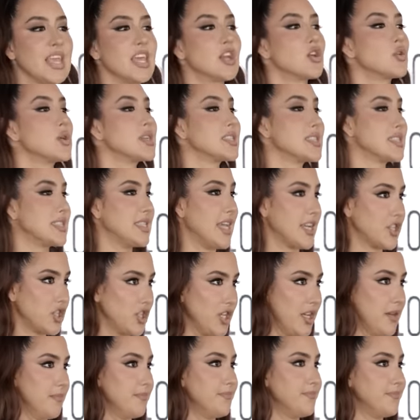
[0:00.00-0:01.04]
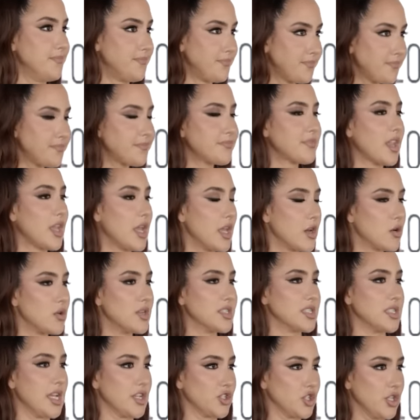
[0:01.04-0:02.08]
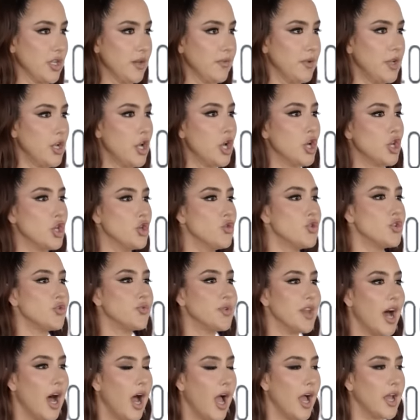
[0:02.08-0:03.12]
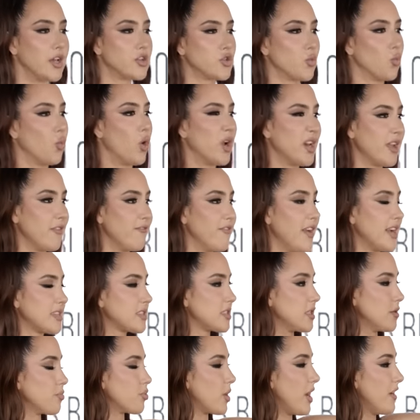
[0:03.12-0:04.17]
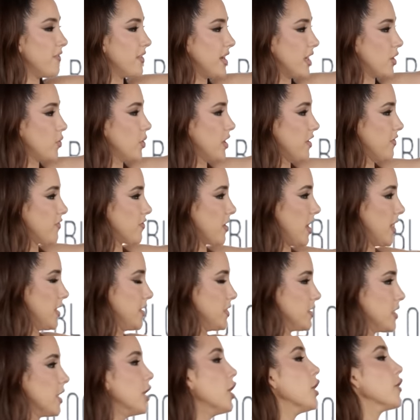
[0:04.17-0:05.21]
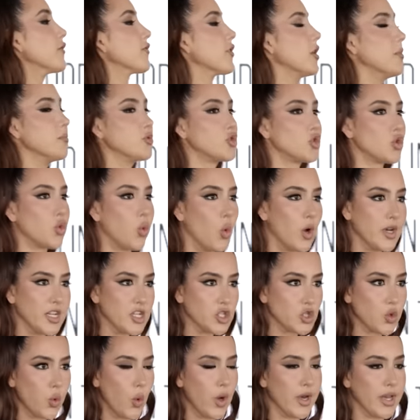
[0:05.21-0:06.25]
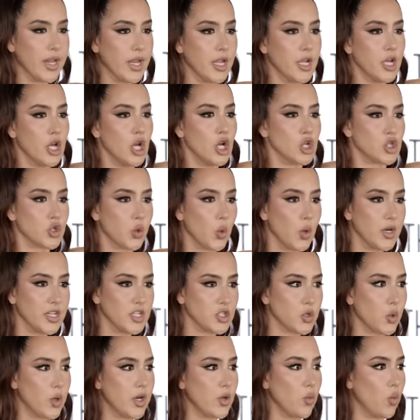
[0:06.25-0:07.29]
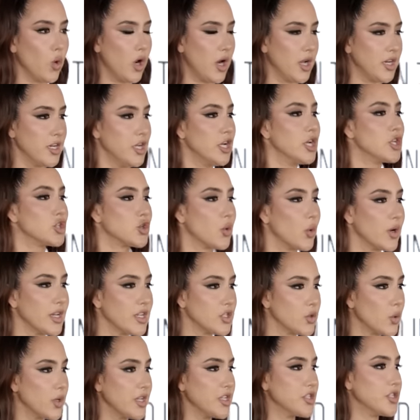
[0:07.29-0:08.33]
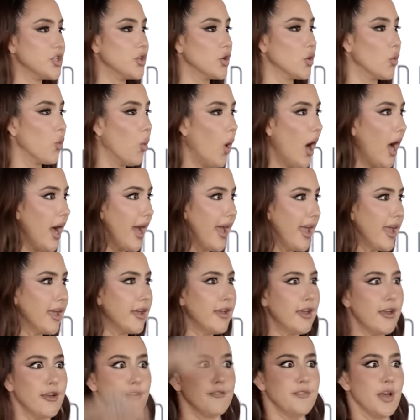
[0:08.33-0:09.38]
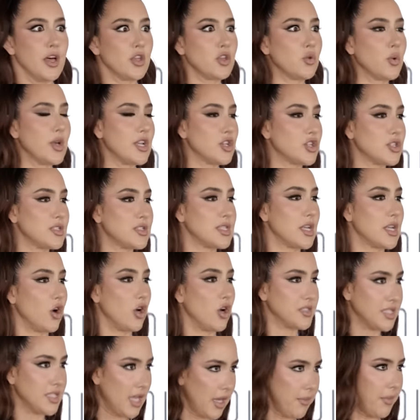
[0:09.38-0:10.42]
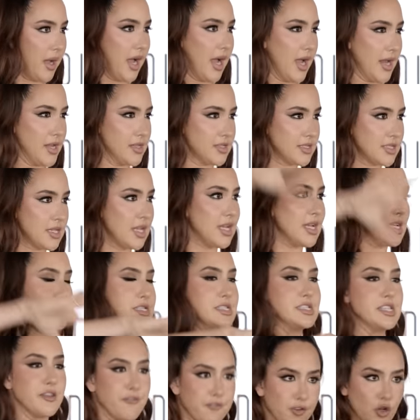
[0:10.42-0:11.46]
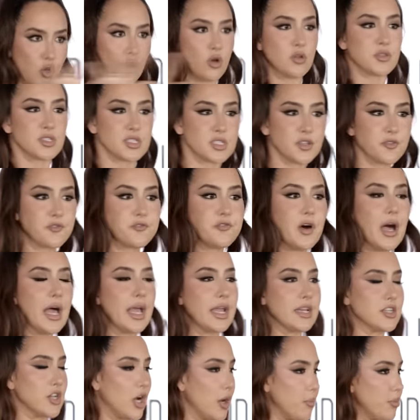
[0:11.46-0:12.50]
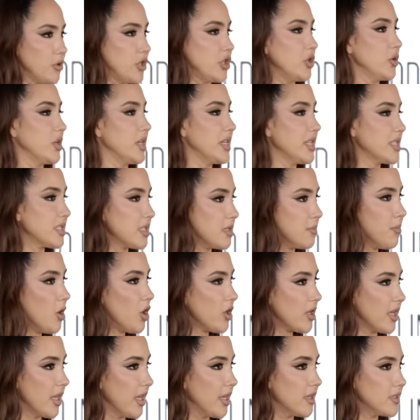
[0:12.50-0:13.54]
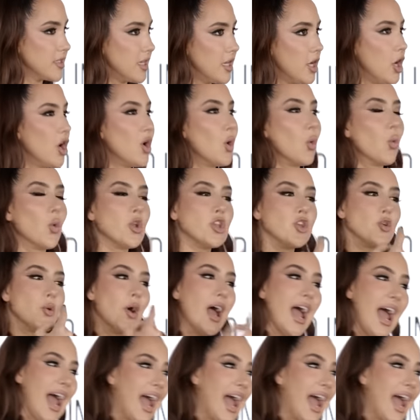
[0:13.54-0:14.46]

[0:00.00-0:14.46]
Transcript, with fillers: In a recession. In a recession. You do not want to invest in a private equity fund from 2020, 2021, 2022. Why? Valuations at all time highs, difficult to find opportunities in the market. When you